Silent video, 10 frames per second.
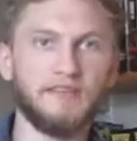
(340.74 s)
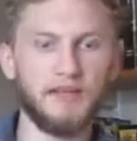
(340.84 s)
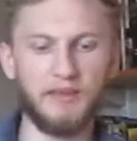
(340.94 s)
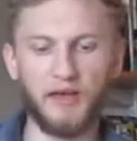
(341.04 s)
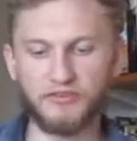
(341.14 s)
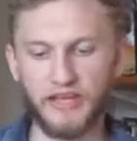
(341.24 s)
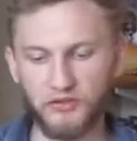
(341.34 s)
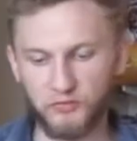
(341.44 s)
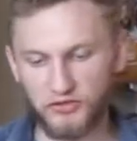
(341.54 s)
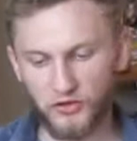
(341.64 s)
team, the
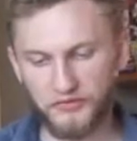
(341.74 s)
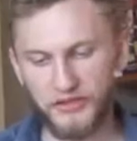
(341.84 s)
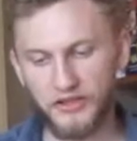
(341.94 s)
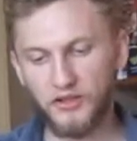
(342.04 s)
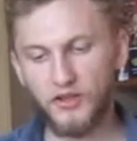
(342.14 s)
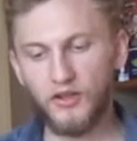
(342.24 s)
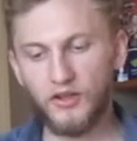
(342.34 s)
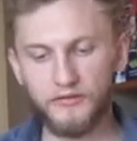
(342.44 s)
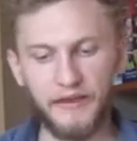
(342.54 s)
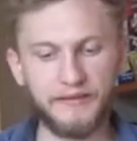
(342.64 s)
Outsiders, which obviously
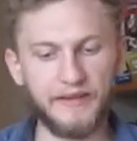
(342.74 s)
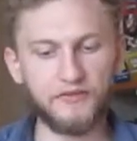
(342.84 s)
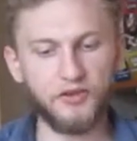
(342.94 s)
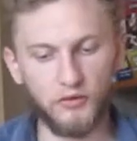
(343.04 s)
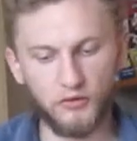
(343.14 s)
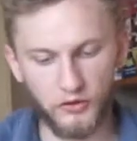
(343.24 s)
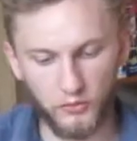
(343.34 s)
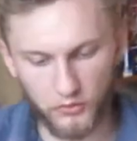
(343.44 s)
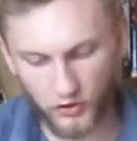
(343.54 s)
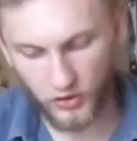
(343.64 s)
then led to
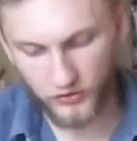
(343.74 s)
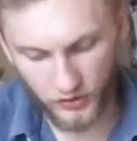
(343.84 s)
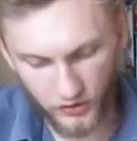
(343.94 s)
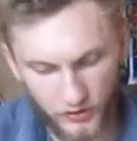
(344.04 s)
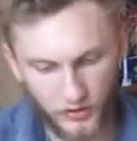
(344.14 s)
New World Order.